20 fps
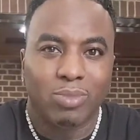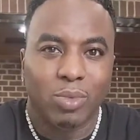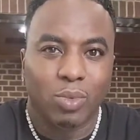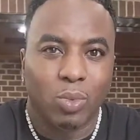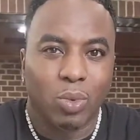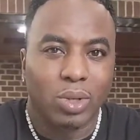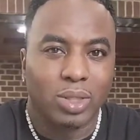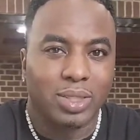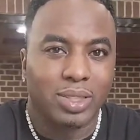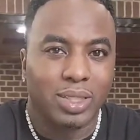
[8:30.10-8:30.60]

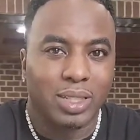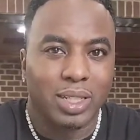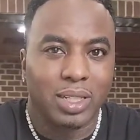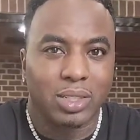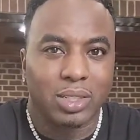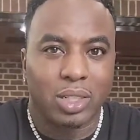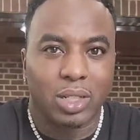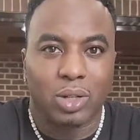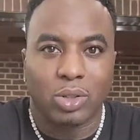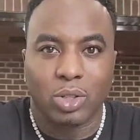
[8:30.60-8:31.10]
wants to
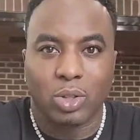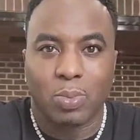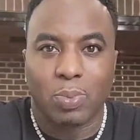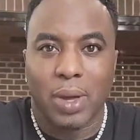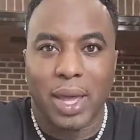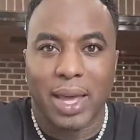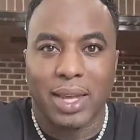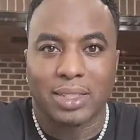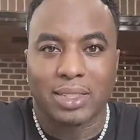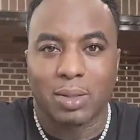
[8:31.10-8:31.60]
get to know you
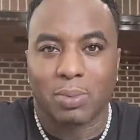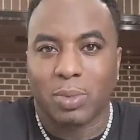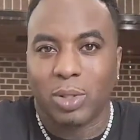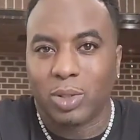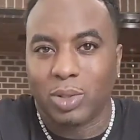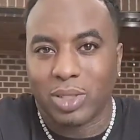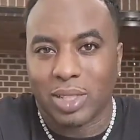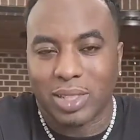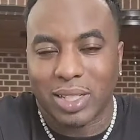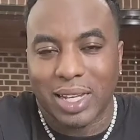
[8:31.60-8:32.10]
past the
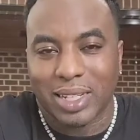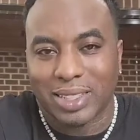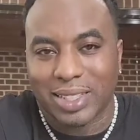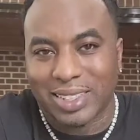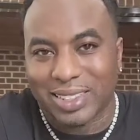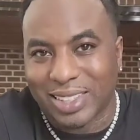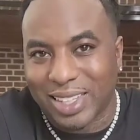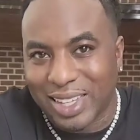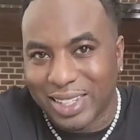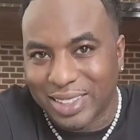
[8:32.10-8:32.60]
music. Like
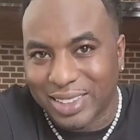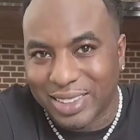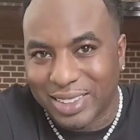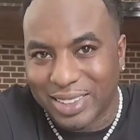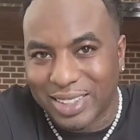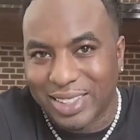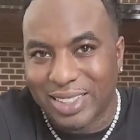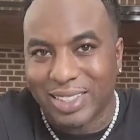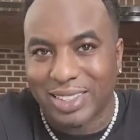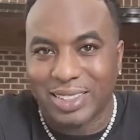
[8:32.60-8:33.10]
that's like
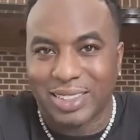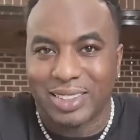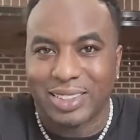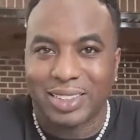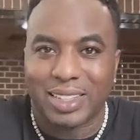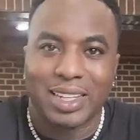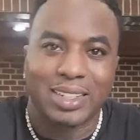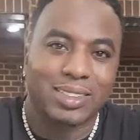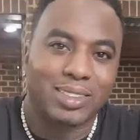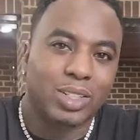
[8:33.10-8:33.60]

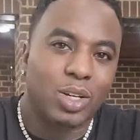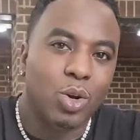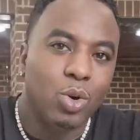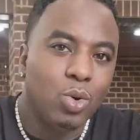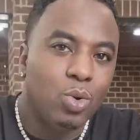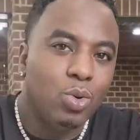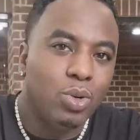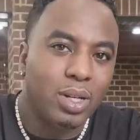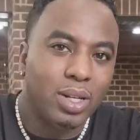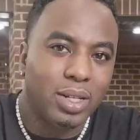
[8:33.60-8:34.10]
that's
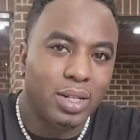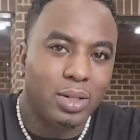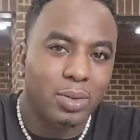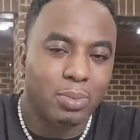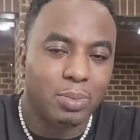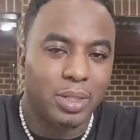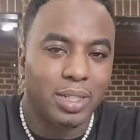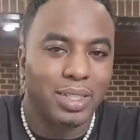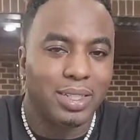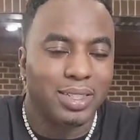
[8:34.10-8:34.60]
cool to
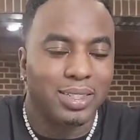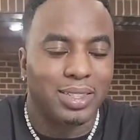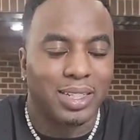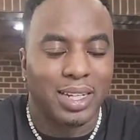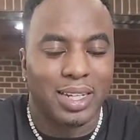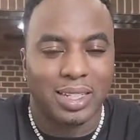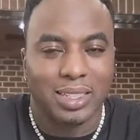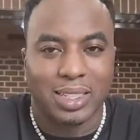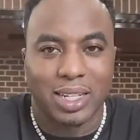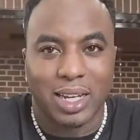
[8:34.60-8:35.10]
them, but at the
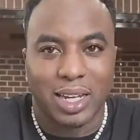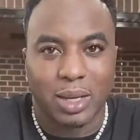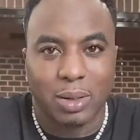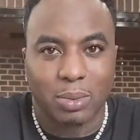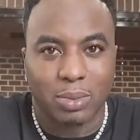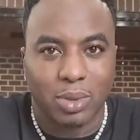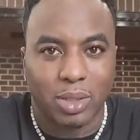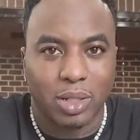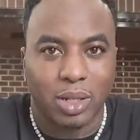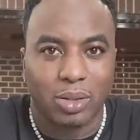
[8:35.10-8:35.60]
same
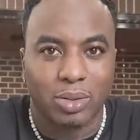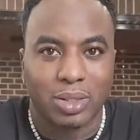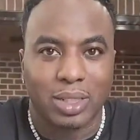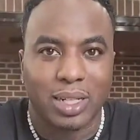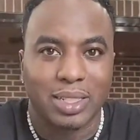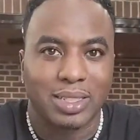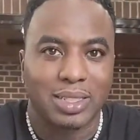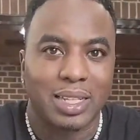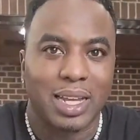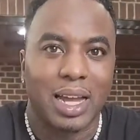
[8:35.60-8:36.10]
time, you know,
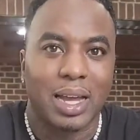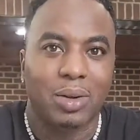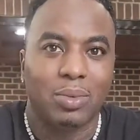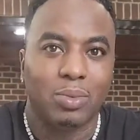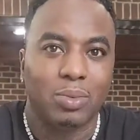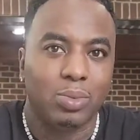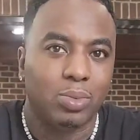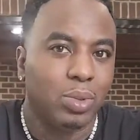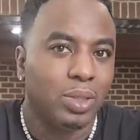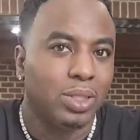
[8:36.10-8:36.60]
that's
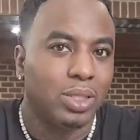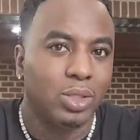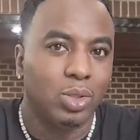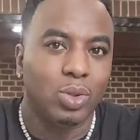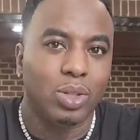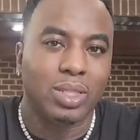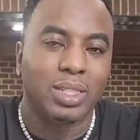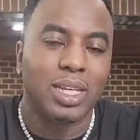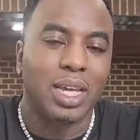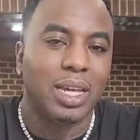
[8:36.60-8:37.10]
not what
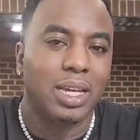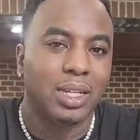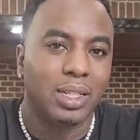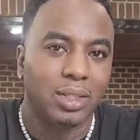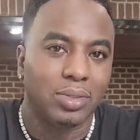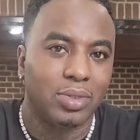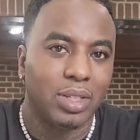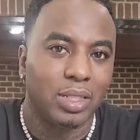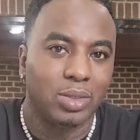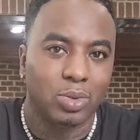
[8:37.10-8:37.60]
you could
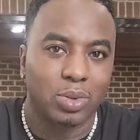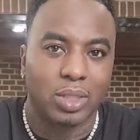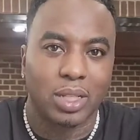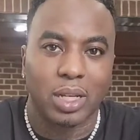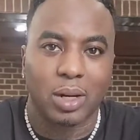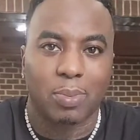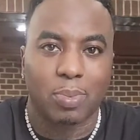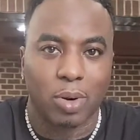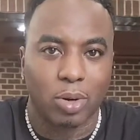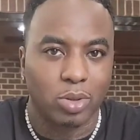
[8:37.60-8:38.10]
tell if that's what
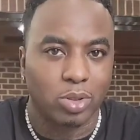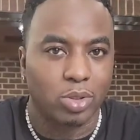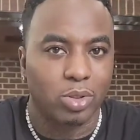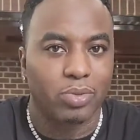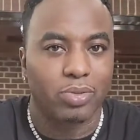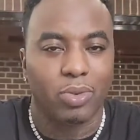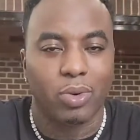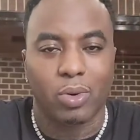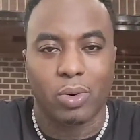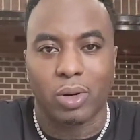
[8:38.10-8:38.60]
they approached
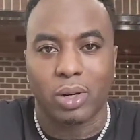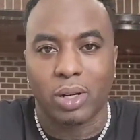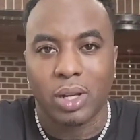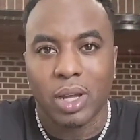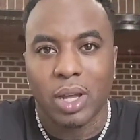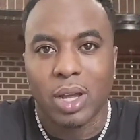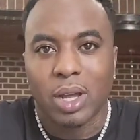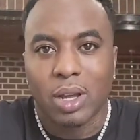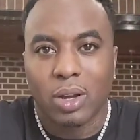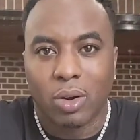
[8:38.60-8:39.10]
you for,
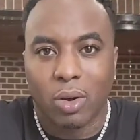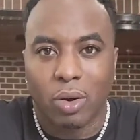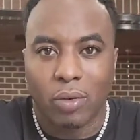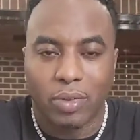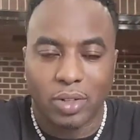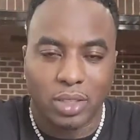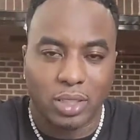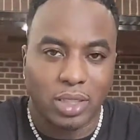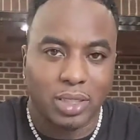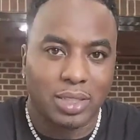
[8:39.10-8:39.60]
or
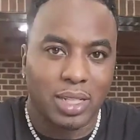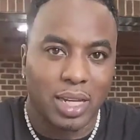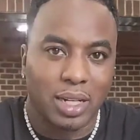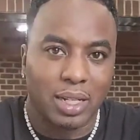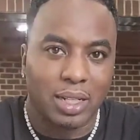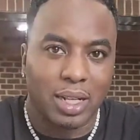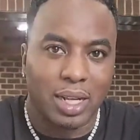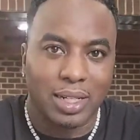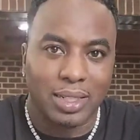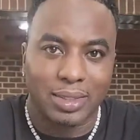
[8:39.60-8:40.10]
if it's just
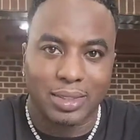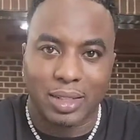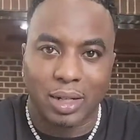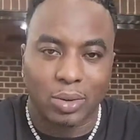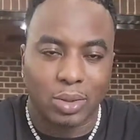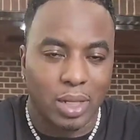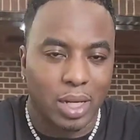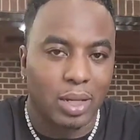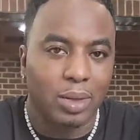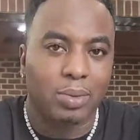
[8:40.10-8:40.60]
kind of like,
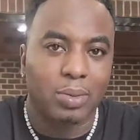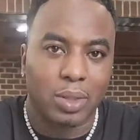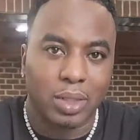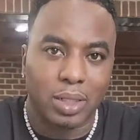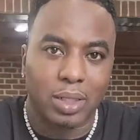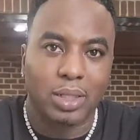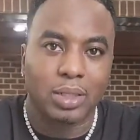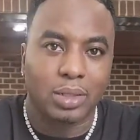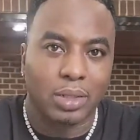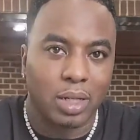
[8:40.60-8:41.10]
okay,
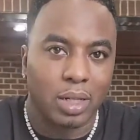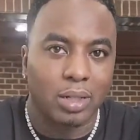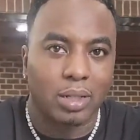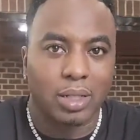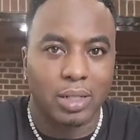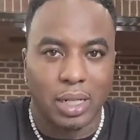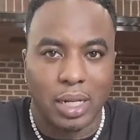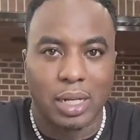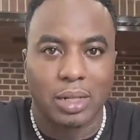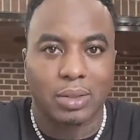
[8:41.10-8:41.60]
well, you
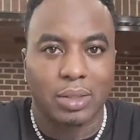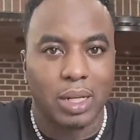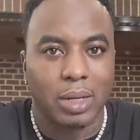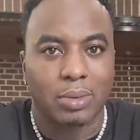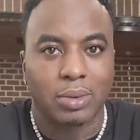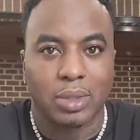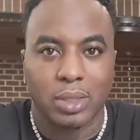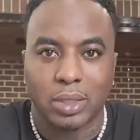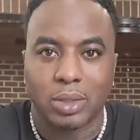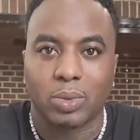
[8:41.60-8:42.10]
know, I, I
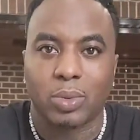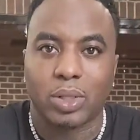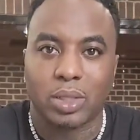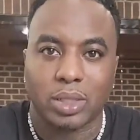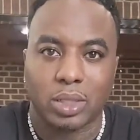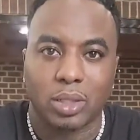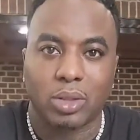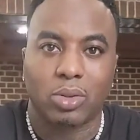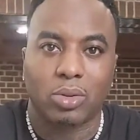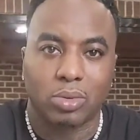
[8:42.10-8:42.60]
was
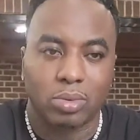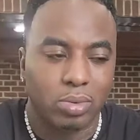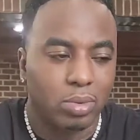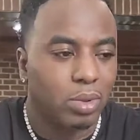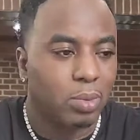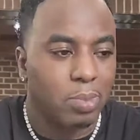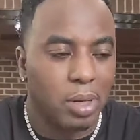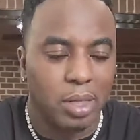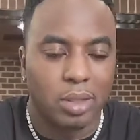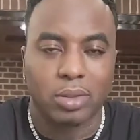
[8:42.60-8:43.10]
interested in know
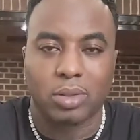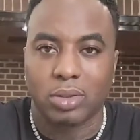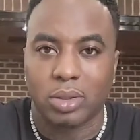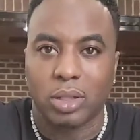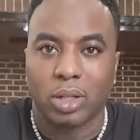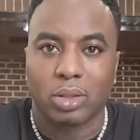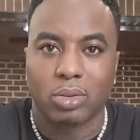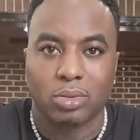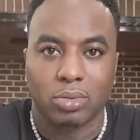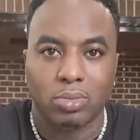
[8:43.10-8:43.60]
about,
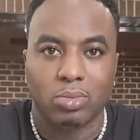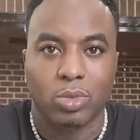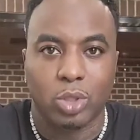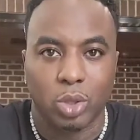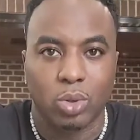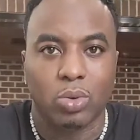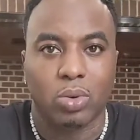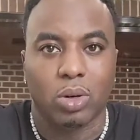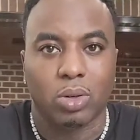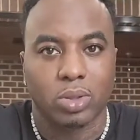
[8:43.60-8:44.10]
you know,
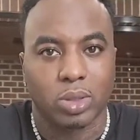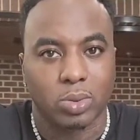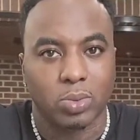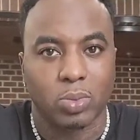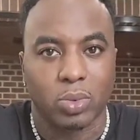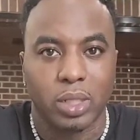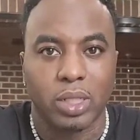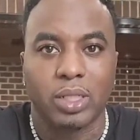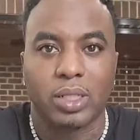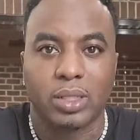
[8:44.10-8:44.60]
you on
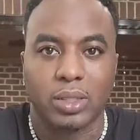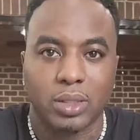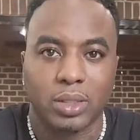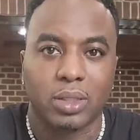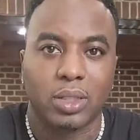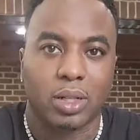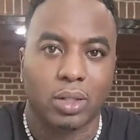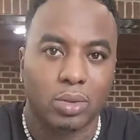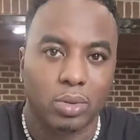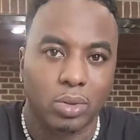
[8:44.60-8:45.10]
some real,
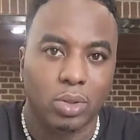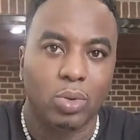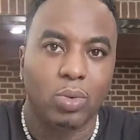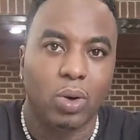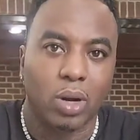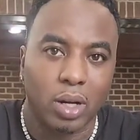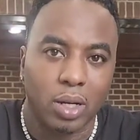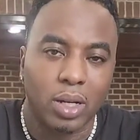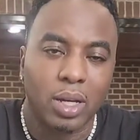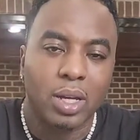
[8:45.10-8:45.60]
you know, who
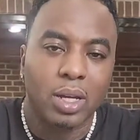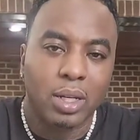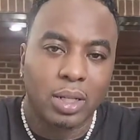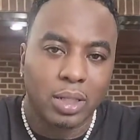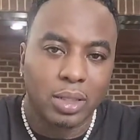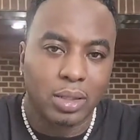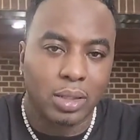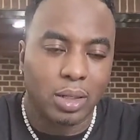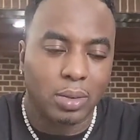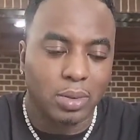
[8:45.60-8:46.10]
you are.
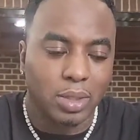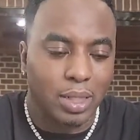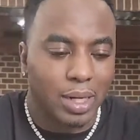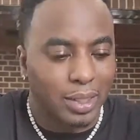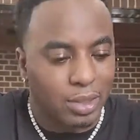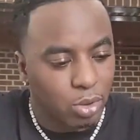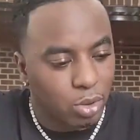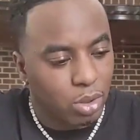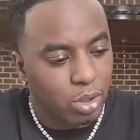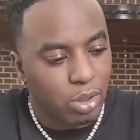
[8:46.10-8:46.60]
Mm-hmm. You know I'm mm-hmm. saying?
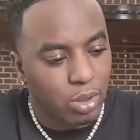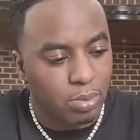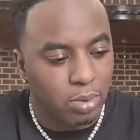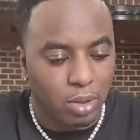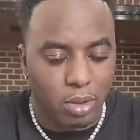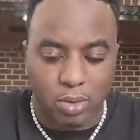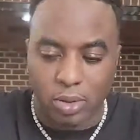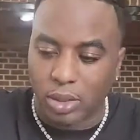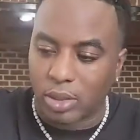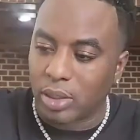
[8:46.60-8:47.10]
Not Trub,
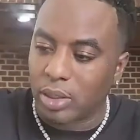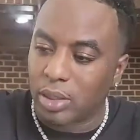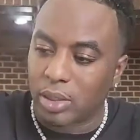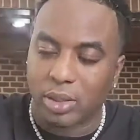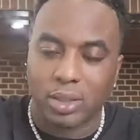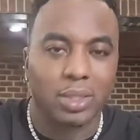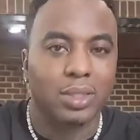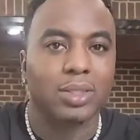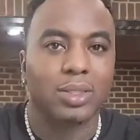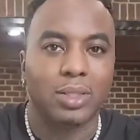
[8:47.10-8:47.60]
Lawrence
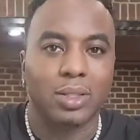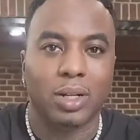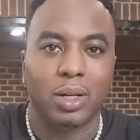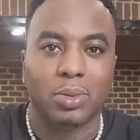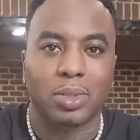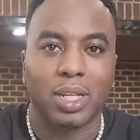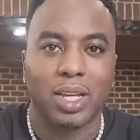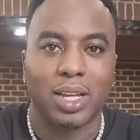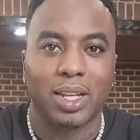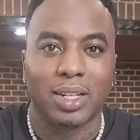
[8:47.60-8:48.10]
Johnson. You know
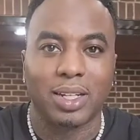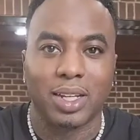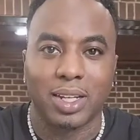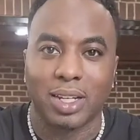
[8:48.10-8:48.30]
what I'm